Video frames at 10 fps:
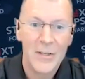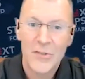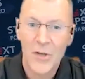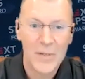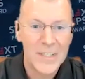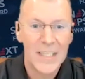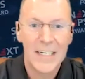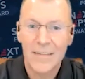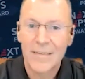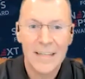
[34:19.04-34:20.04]
So it's
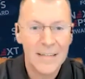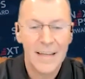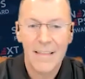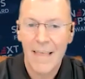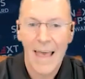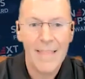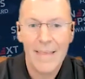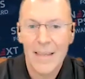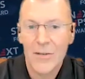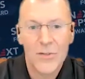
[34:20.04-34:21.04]
little things like
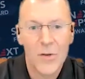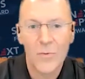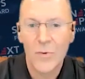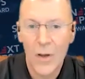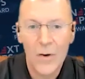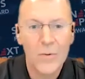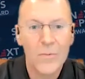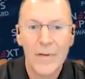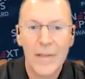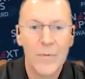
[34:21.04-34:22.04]
that you just don't
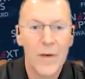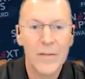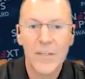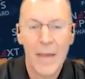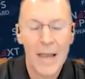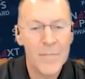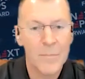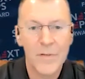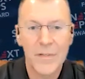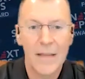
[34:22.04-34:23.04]
know. And with all these spam
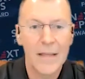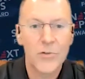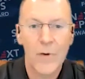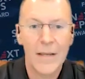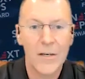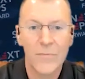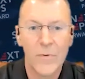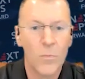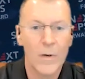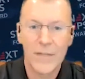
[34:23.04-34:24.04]
numbers now, they track your
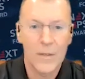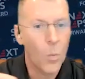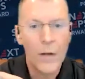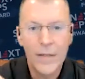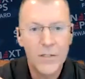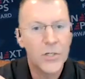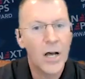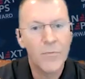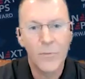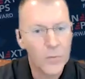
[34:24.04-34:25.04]
phone where it's like one digit
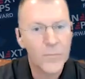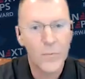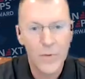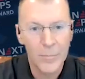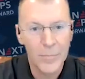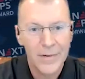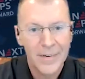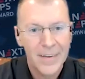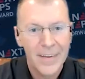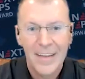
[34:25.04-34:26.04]
off of your phone number.
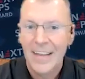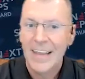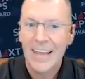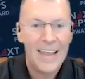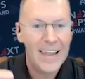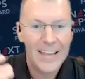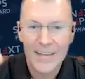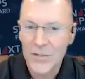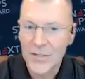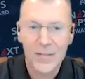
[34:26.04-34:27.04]
And
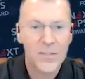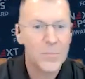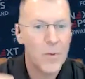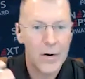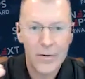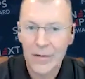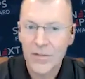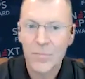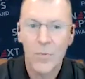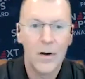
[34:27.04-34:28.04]
it's just getting smarter and
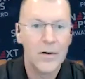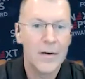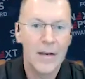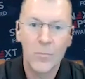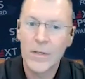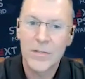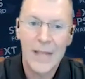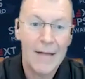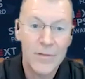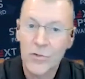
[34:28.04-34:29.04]
smarter. And we just
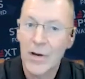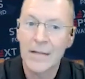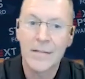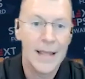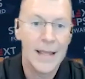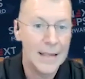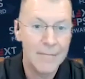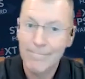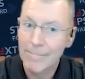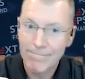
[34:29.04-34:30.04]
have to try and
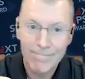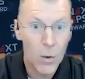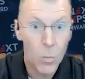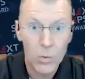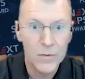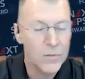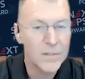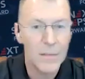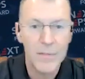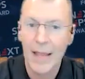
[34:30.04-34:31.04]
stay, one or two
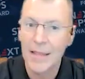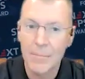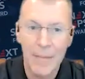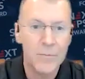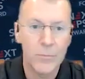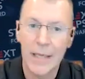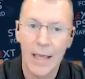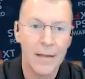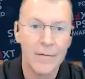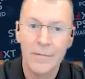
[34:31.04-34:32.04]
steps ahead the best we
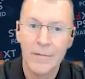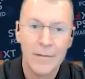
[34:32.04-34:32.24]
can.